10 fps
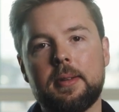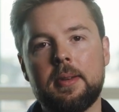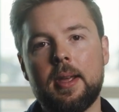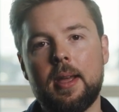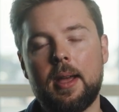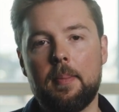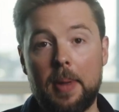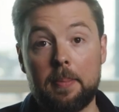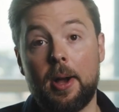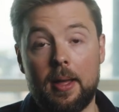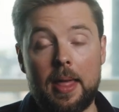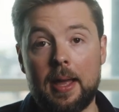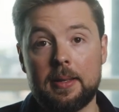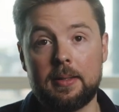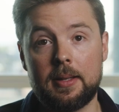And a big part of
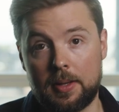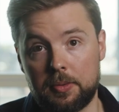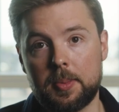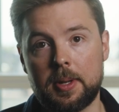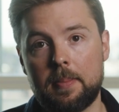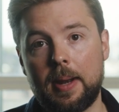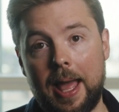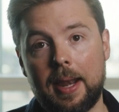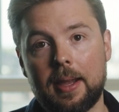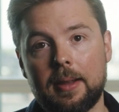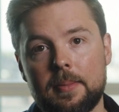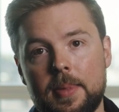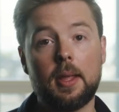that is, is ultimately planning.